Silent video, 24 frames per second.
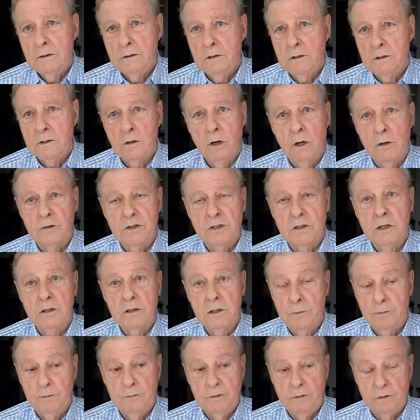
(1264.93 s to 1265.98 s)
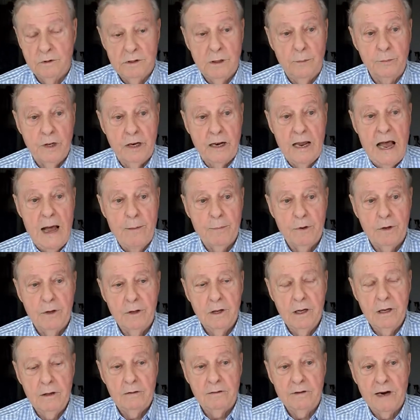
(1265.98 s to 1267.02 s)
It's just all of a sudden something
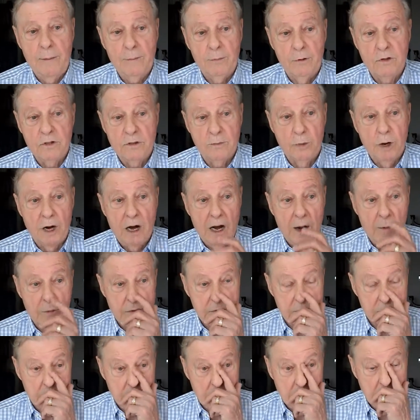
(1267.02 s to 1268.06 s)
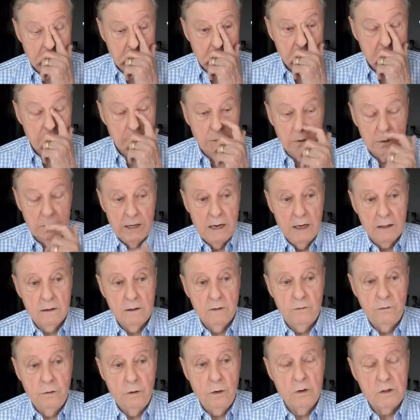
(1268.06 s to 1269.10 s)
happened. They dropped those bombs
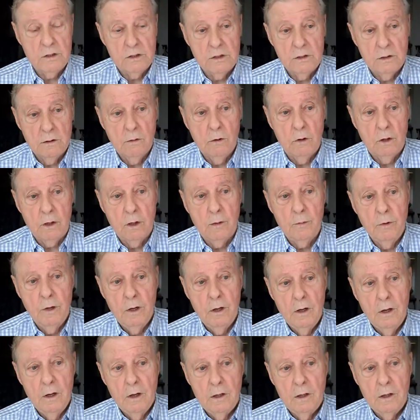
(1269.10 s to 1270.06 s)
without the fuse on them.